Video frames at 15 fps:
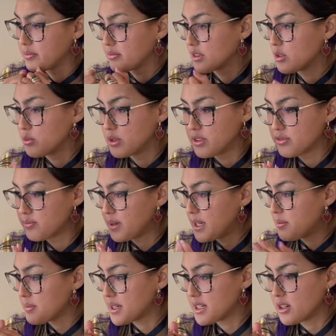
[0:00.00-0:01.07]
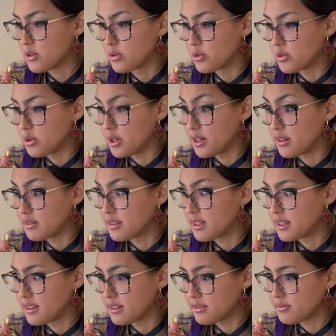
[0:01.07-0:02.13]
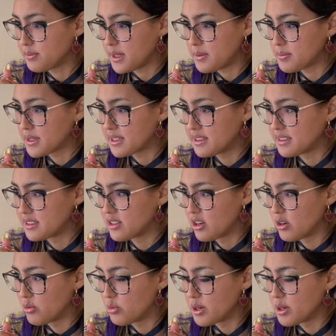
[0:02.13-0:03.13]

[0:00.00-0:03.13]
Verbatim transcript: with paper or then if paper is not